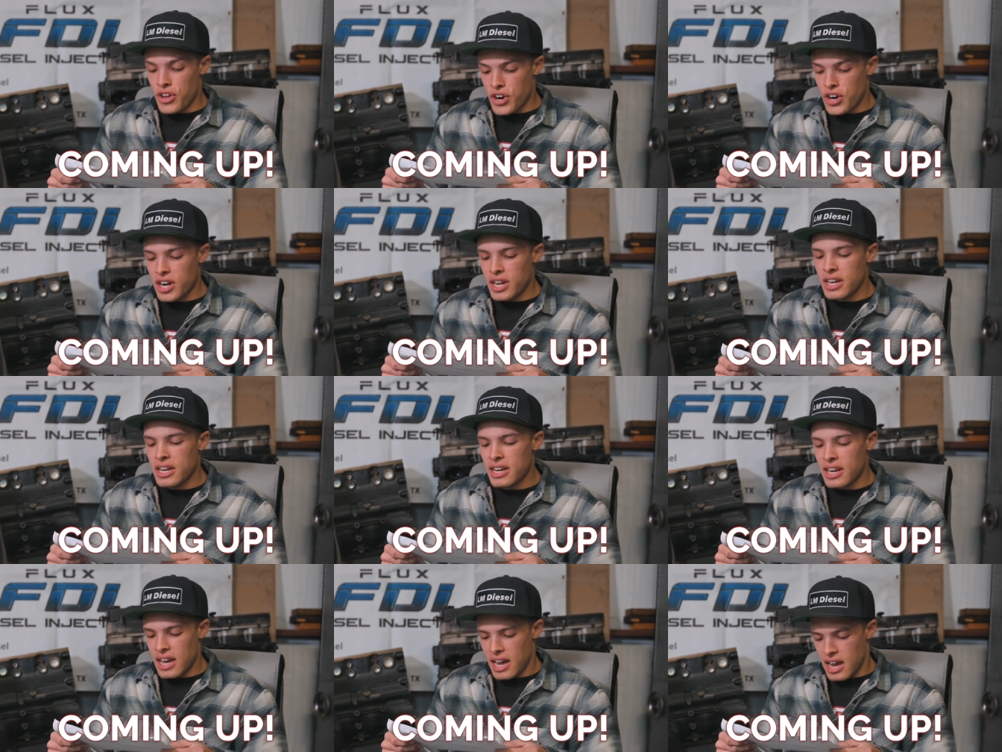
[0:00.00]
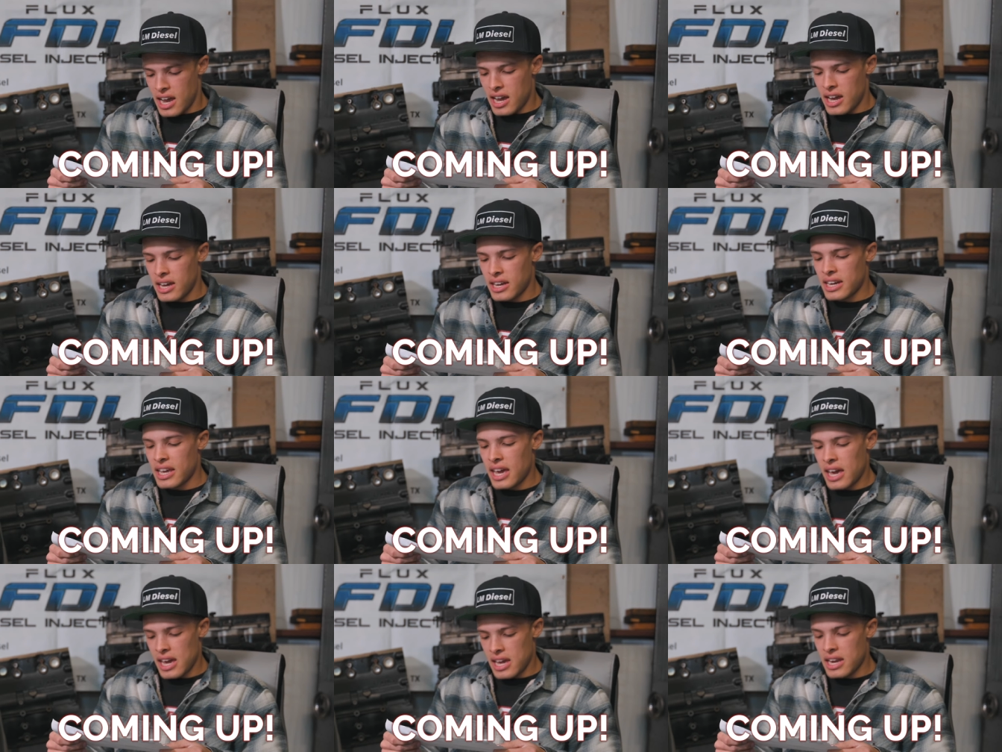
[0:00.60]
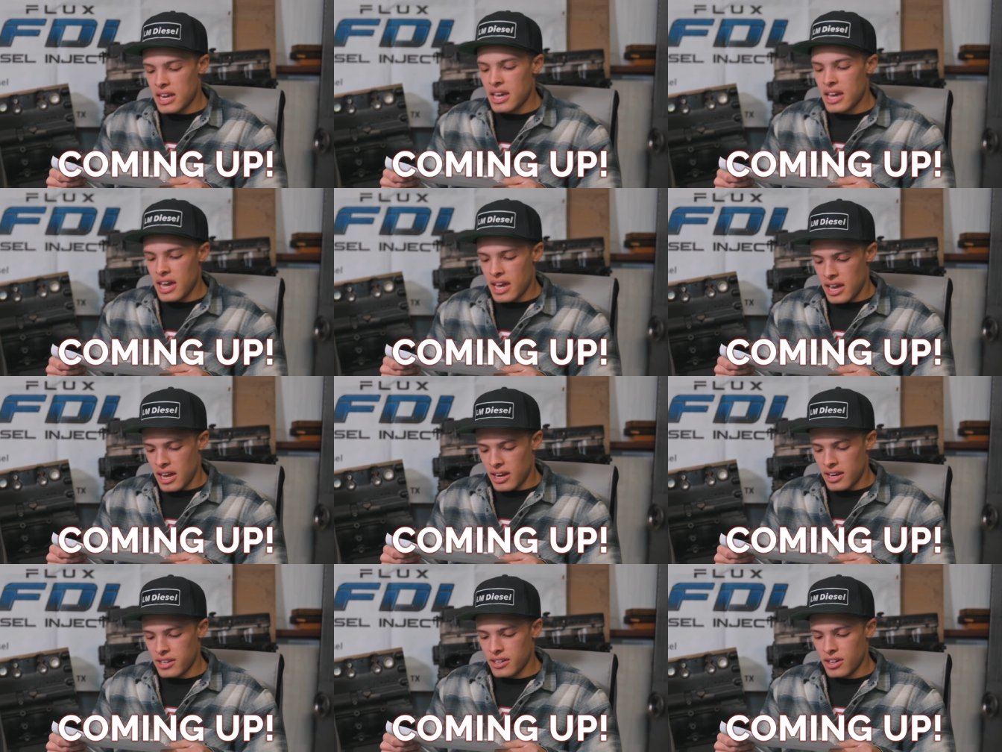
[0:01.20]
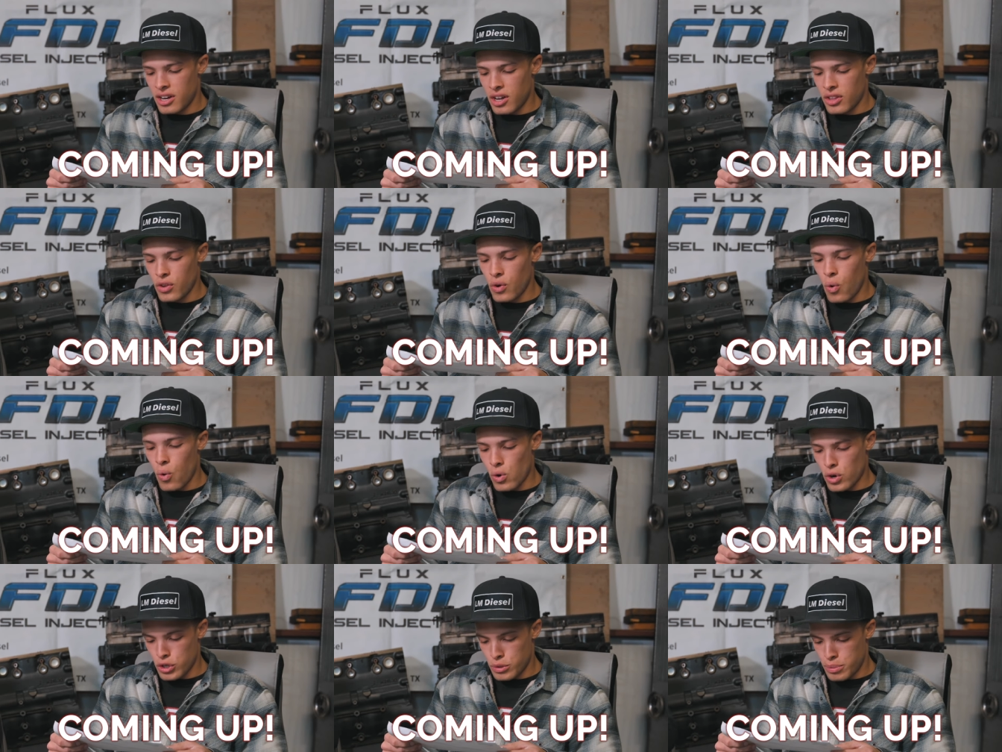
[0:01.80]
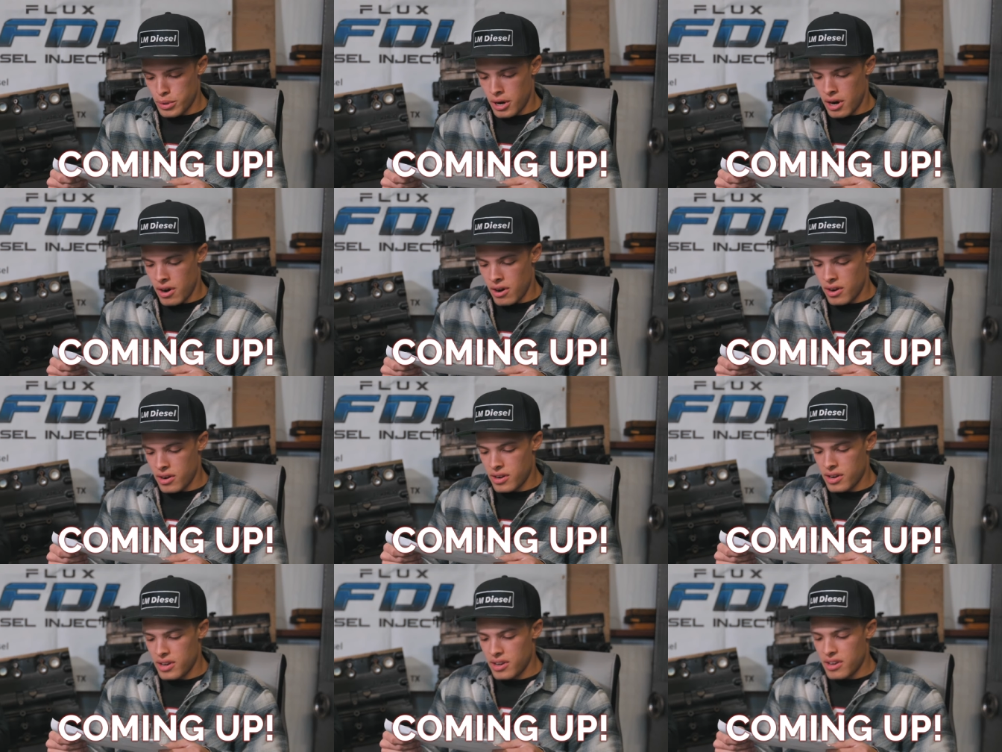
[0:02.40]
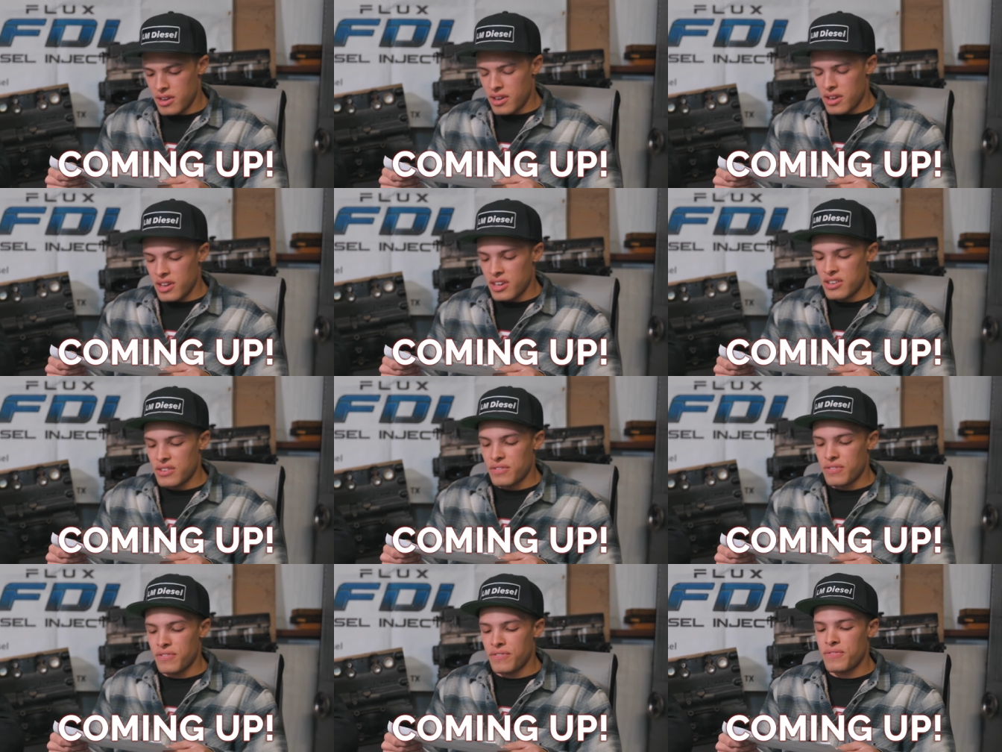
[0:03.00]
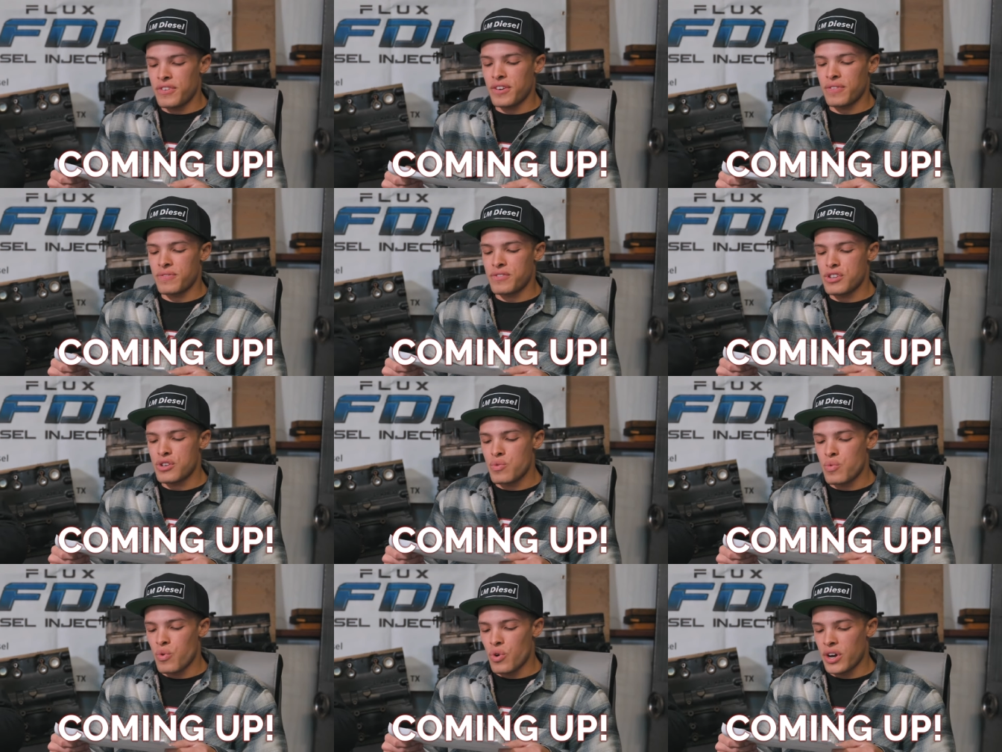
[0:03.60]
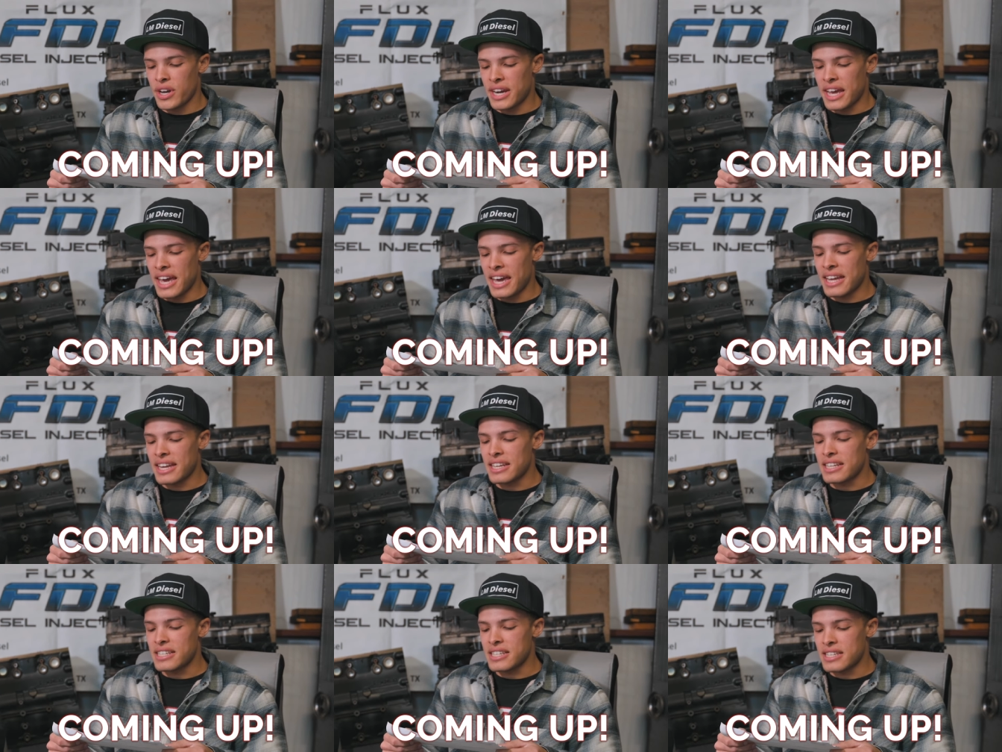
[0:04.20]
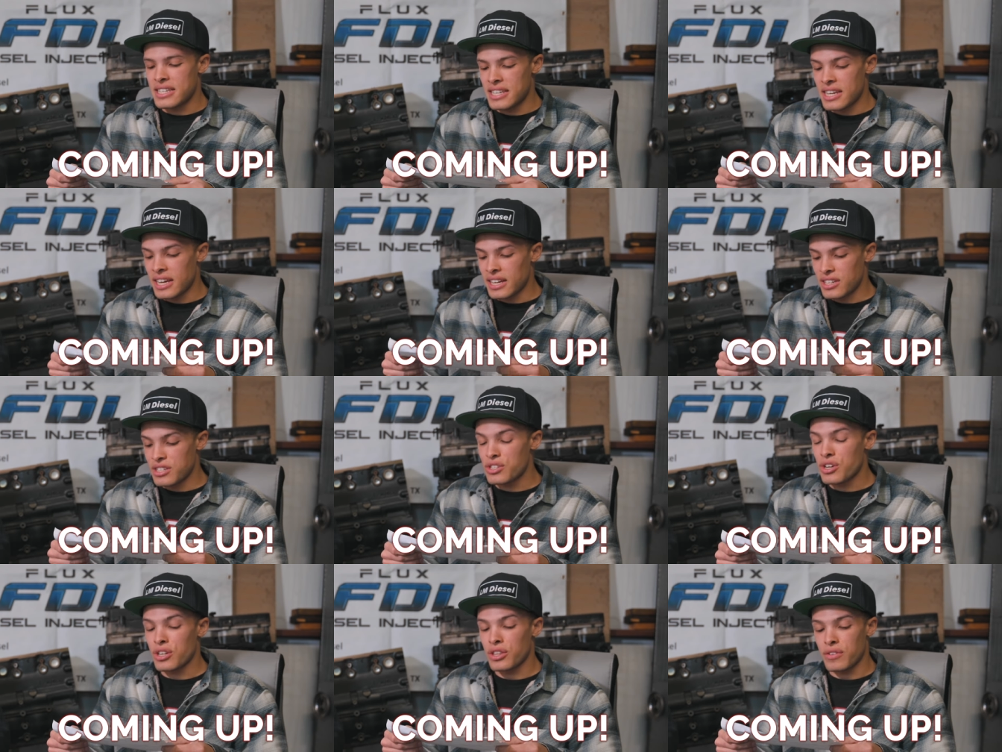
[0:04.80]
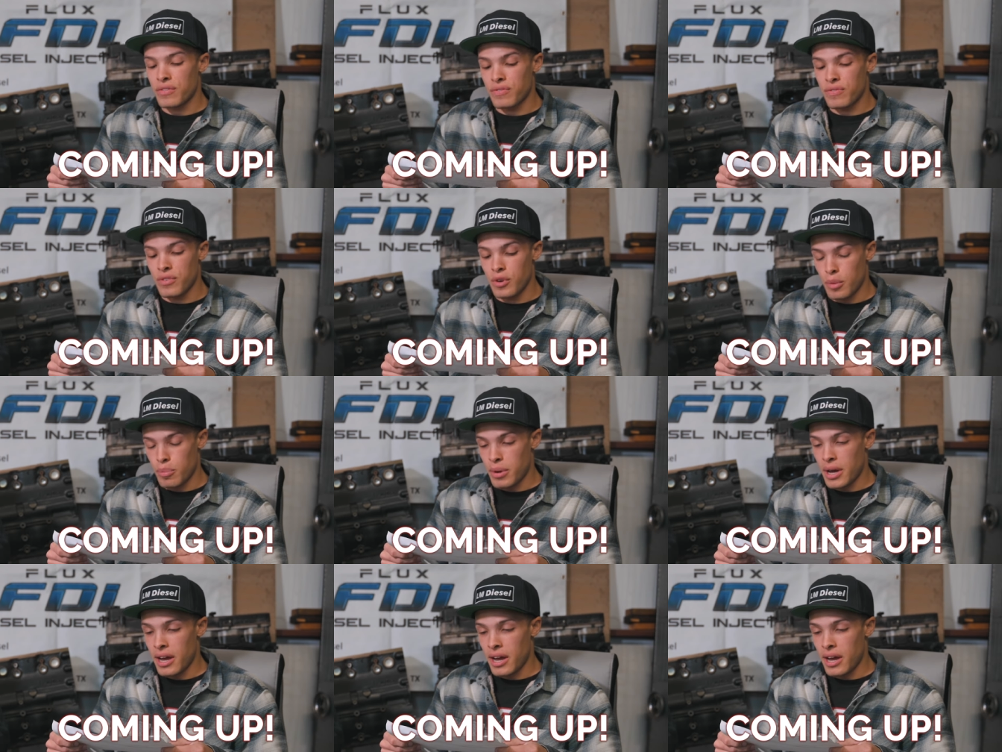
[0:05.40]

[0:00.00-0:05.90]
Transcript: 39.88 on the horsepower and 51.86 on the foot